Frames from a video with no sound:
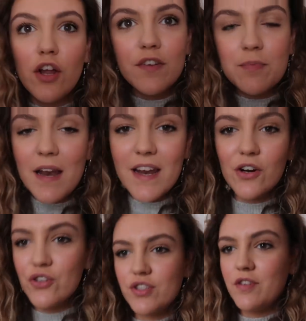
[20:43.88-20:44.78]
Love spending
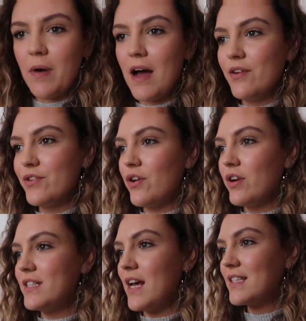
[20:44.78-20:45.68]
hundreds of pounds
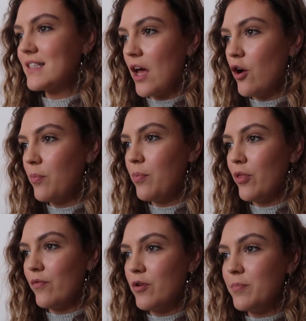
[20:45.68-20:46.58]
on a desk setup,
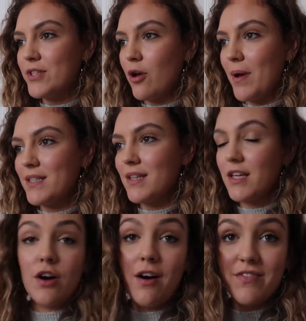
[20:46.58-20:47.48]
but the room be so messy that
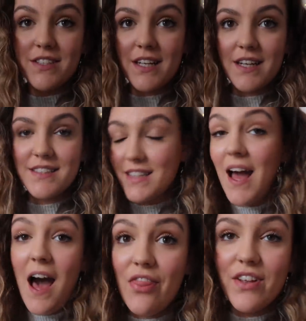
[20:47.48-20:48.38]
you can't physically
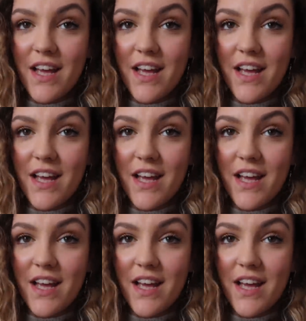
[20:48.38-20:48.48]
sit at the